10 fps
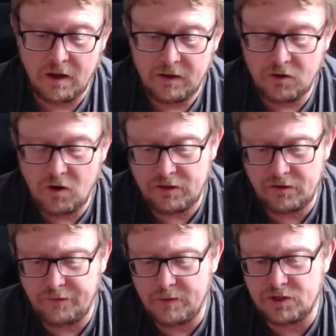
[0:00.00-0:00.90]
Neither
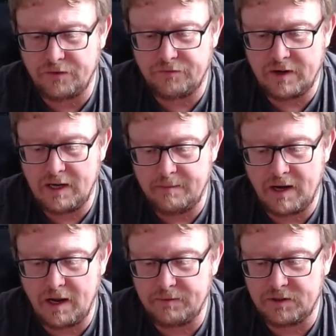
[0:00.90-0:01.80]
of which I've really
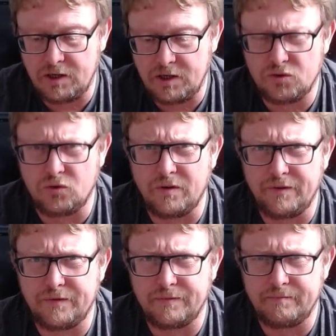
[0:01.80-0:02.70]
been able to use or
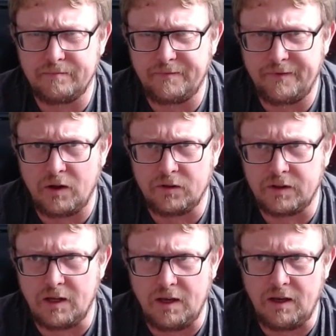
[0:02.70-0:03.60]
have felt
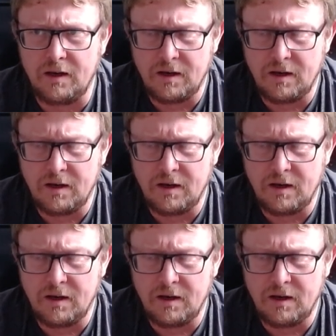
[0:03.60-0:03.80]
the